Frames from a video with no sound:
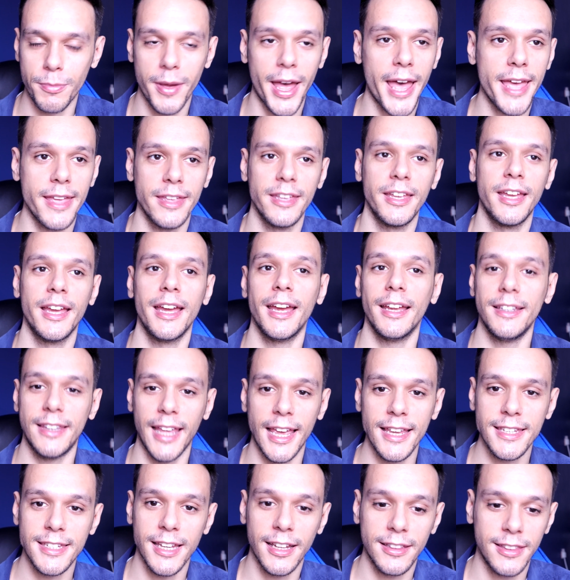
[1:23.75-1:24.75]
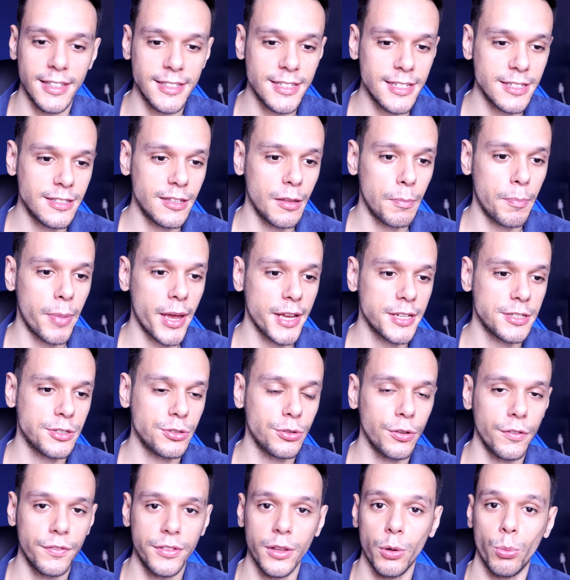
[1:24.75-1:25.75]
But hey, they said this is the best
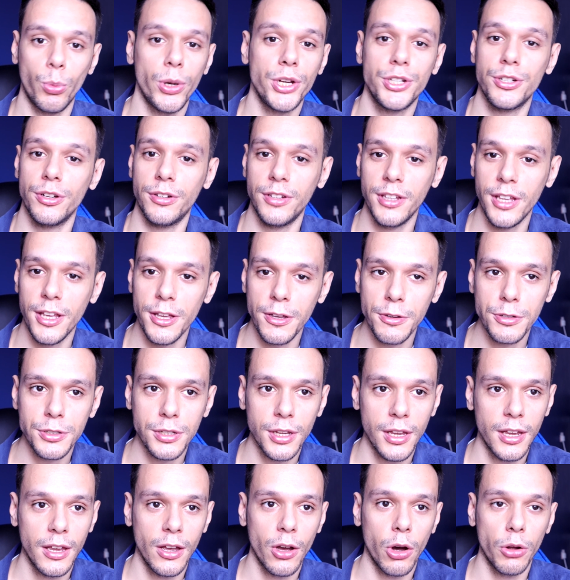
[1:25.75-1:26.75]
stuff that we should use,